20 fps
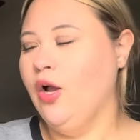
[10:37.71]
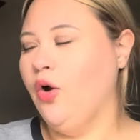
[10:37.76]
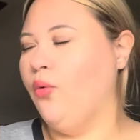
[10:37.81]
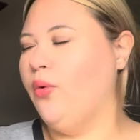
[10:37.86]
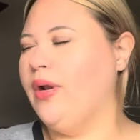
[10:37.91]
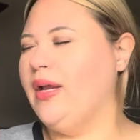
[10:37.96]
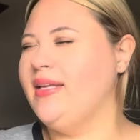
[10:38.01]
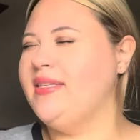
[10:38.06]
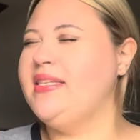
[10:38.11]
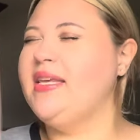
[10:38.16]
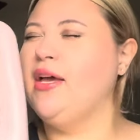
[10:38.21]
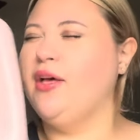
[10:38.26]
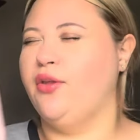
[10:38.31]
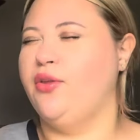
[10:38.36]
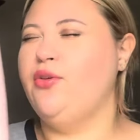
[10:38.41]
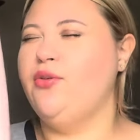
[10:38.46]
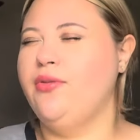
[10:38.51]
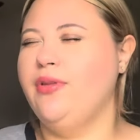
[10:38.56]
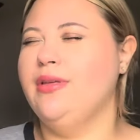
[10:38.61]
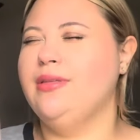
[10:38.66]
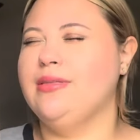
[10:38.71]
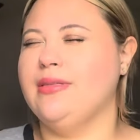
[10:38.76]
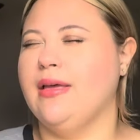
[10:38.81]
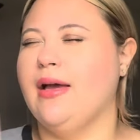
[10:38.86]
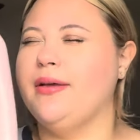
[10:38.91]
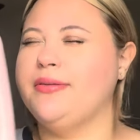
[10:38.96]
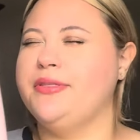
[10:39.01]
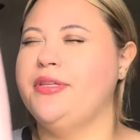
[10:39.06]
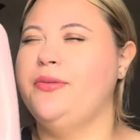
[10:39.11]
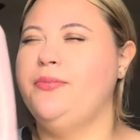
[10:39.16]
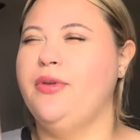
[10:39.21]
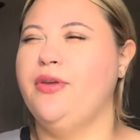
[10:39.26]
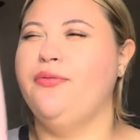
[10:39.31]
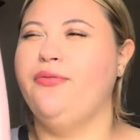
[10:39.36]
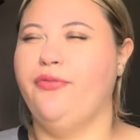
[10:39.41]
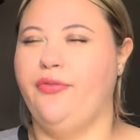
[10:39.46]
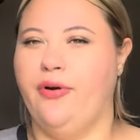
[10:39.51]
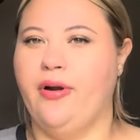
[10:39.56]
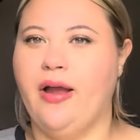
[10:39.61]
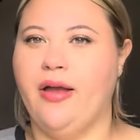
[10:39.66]
When I tell you this lasted me
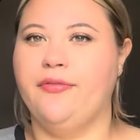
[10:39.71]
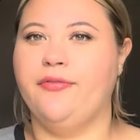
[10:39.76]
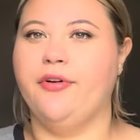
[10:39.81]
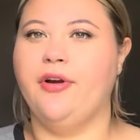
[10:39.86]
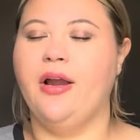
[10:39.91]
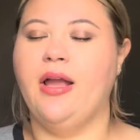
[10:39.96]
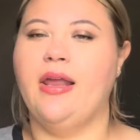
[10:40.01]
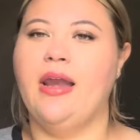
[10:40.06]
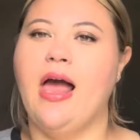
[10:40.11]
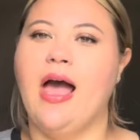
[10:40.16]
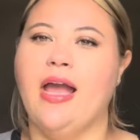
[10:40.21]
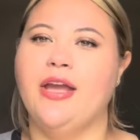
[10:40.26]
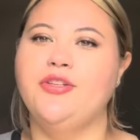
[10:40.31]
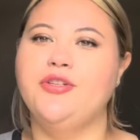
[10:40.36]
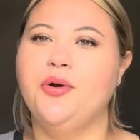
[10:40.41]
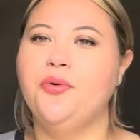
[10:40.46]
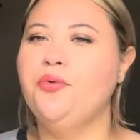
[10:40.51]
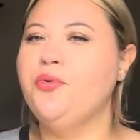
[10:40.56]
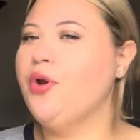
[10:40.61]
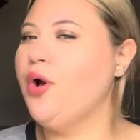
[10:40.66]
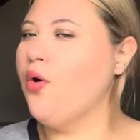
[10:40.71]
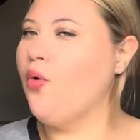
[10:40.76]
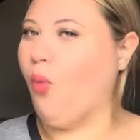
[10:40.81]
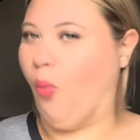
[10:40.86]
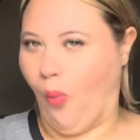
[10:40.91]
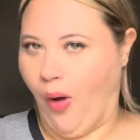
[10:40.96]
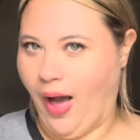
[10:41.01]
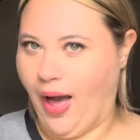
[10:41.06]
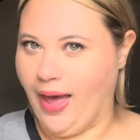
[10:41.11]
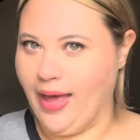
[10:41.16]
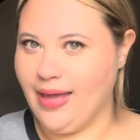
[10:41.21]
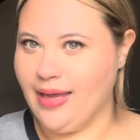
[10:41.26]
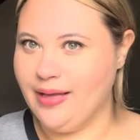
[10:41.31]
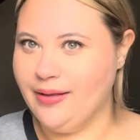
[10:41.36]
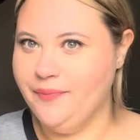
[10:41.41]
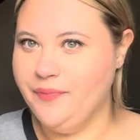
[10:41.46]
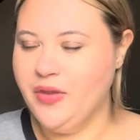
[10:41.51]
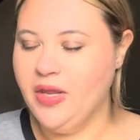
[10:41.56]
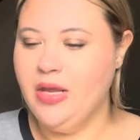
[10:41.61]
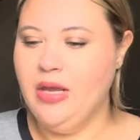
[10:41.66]
forever and I don't know
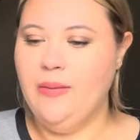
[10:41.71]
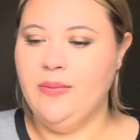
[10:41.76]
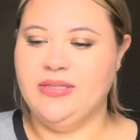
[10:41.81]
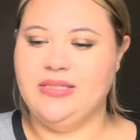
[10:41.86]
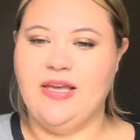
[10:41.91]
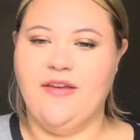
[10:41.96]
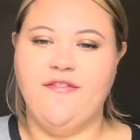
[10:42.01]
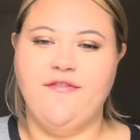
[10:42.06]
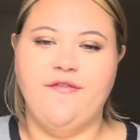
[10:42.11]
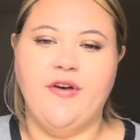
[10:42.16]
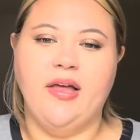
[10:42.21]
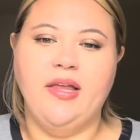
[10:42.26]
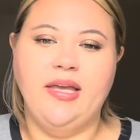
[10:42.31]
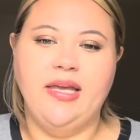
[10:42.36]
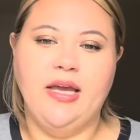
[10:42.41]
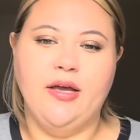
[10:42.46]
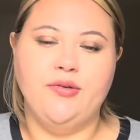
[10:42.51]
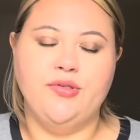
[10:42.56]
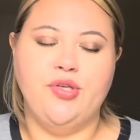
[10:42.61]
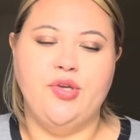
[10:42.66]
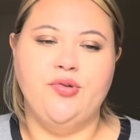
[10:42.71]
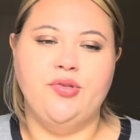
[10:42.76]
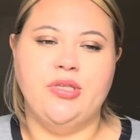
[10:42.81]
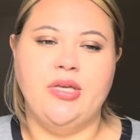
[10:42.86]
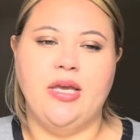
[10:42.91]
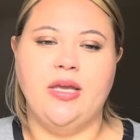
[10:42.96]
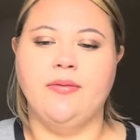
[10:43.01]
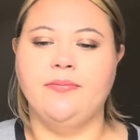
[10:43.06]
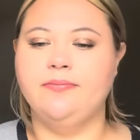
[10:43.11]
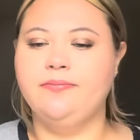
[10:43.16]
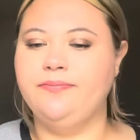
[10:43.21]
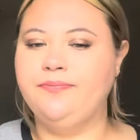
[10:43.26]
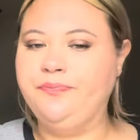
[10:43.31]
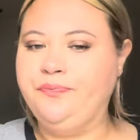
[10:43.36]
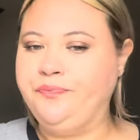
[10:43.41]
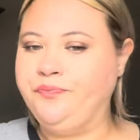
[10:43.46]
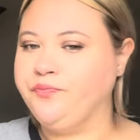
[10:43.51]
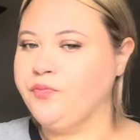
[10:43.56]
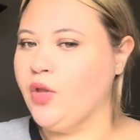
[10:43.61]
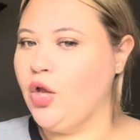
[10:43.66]
why, because I felt like I was
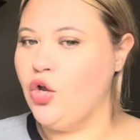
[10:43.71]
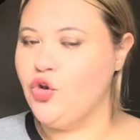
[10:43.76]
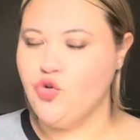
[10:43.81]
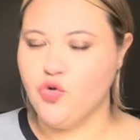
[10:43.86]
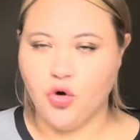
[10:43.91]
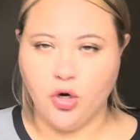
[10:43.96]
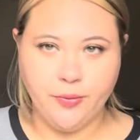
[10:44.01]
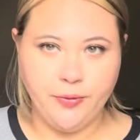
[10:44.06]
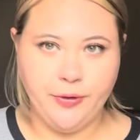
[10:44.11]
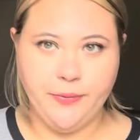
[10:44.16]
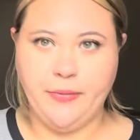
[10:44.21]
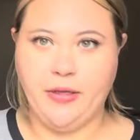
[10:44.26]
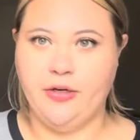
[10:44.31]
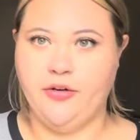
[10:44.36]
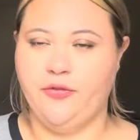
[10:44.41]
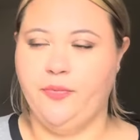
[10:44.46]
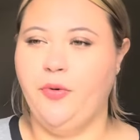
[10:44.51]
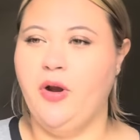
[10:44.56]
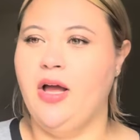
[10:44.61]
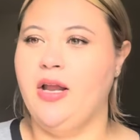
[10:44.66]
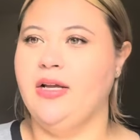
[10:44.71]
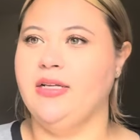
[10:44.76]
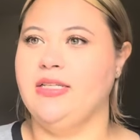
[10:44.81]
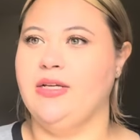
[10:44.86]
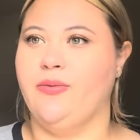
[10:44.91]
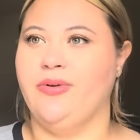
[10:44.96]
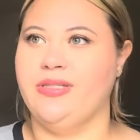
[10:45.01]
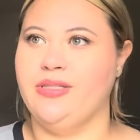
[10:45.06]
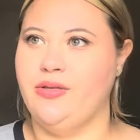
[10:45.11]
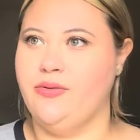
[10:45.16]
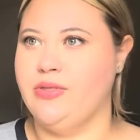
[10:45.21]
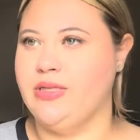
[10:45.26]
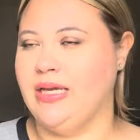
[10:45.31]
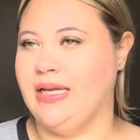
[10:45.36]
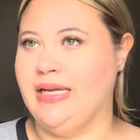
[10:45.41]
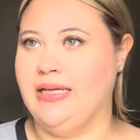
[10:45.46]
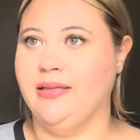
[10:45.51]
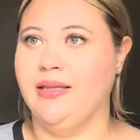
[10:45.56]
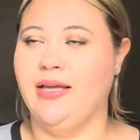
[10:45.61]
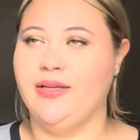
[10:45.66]
using a normal amount of product. I wasn't using
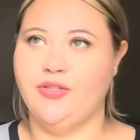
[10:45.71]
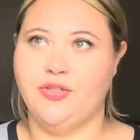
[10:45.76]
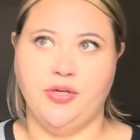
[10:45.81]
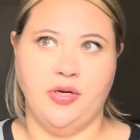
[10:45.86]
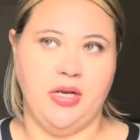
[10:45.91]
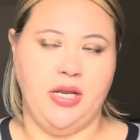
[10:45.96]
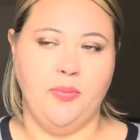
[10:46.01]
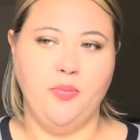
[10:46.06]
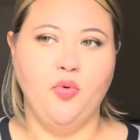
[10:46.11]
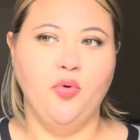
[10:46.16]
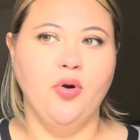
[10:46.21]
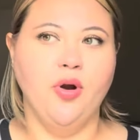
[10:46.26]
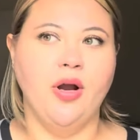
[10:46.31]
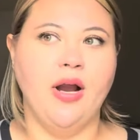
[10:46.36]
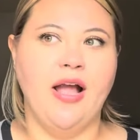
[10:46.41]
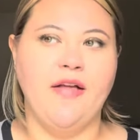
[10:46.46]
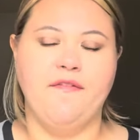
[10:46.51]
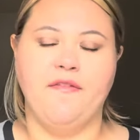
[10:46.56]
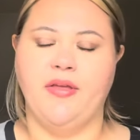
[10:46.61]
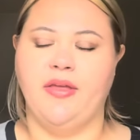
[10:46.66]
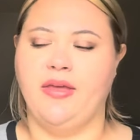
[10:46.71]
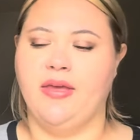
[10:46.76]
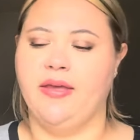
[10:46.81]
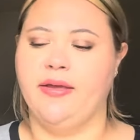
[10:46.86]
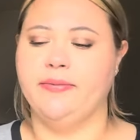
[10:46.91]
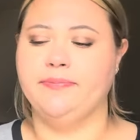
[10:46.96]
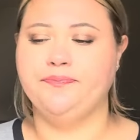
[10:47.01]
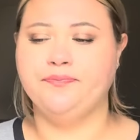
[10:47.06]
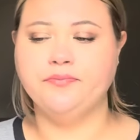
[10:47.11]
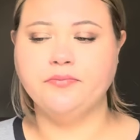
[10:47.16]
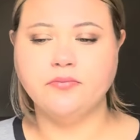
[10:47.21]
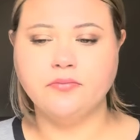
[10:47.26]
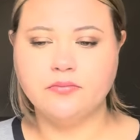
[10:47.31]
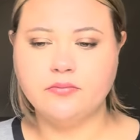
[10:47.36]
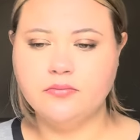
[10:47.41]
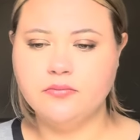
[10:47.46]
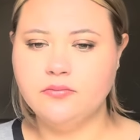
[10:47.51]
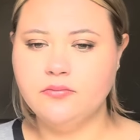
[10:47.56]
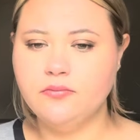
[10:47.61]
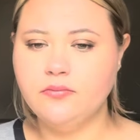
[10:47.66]
any less or any more. I felt like it
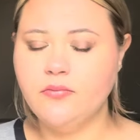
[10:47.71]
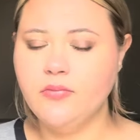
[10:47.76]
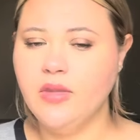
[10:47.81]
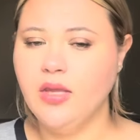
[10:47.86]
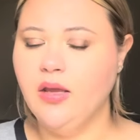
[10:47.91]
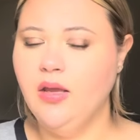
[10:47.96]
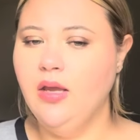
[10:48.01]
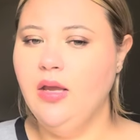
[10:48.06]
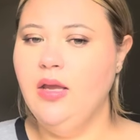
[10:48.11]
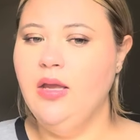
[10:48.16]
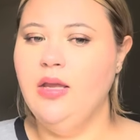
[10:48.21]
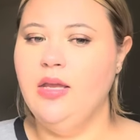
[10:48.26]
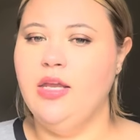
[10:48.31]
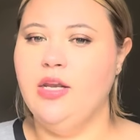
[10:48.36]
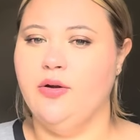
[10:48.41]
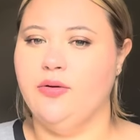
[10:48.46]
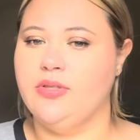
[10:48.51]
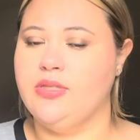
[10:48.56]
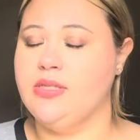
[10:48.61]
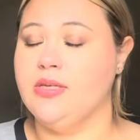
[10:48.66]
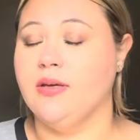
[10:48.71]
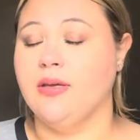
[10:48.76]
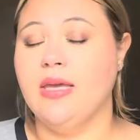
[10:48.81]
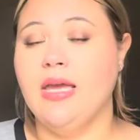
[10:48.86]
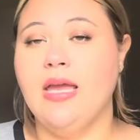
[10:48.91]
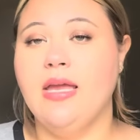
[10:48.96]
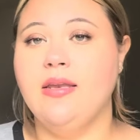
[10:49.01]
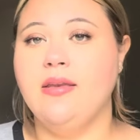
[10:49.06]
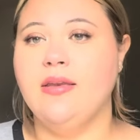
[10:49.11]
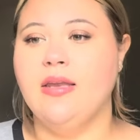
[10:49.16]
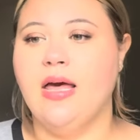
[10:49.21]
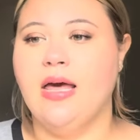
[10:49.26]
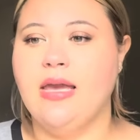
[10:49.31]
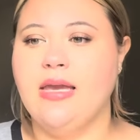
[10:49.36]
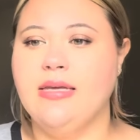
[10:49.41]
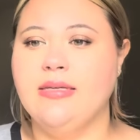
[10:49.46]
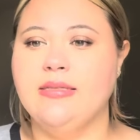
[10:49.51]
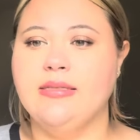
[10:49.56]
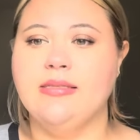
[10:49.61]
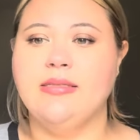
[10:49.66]
you know, sunk in
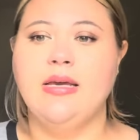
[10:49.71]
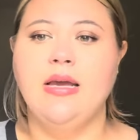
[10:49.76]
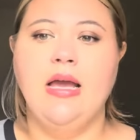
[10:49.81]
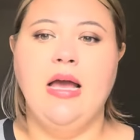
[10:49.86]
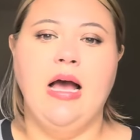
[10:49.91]
nice.